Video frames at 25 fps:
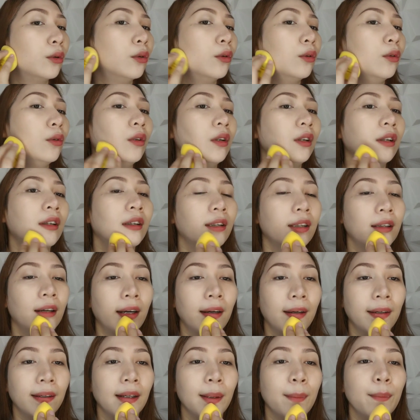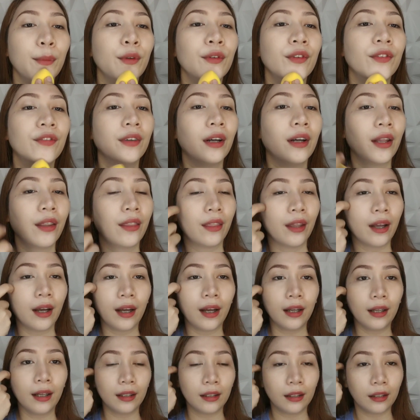to remove
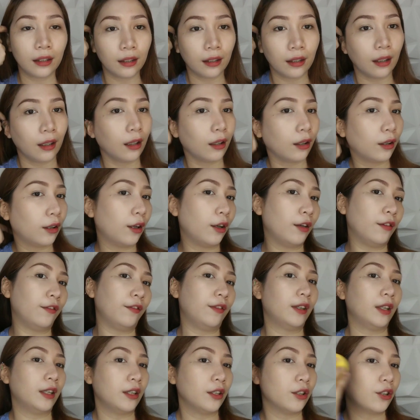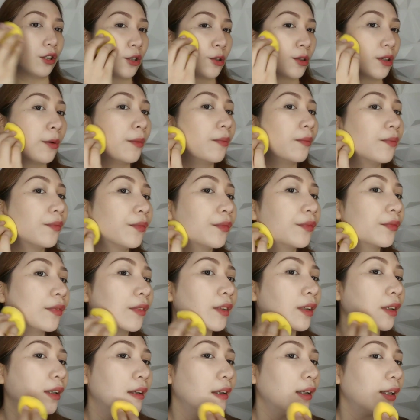the coverage.
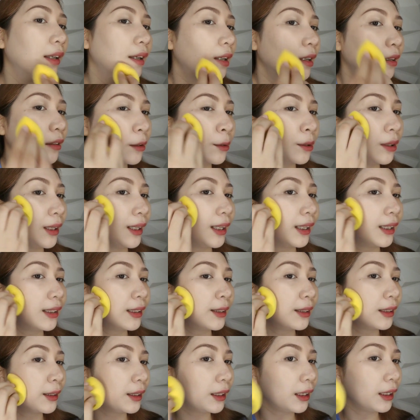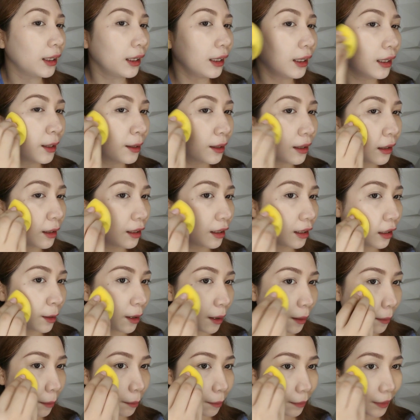As you can see,
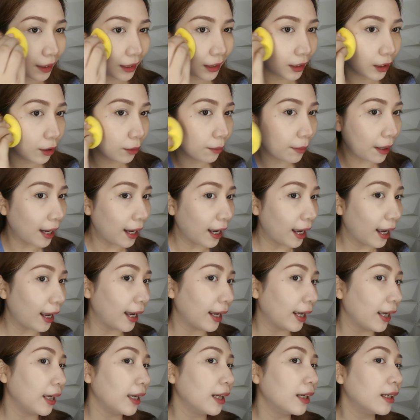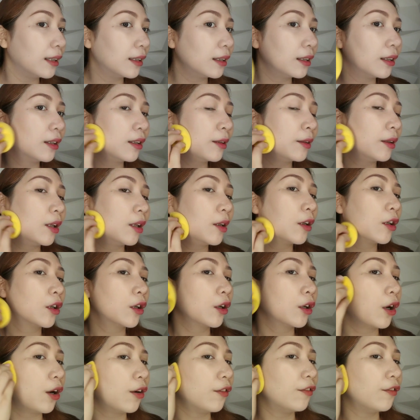medium high
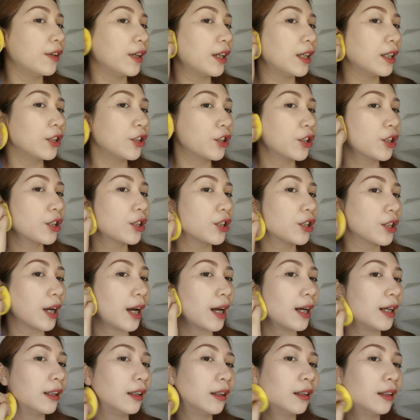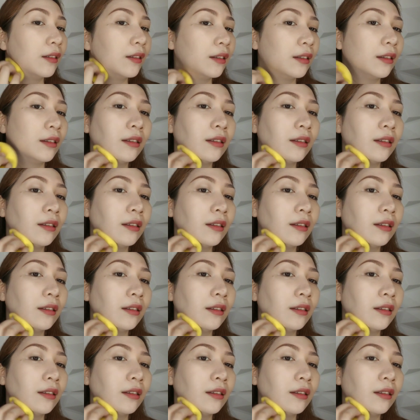coverage siya.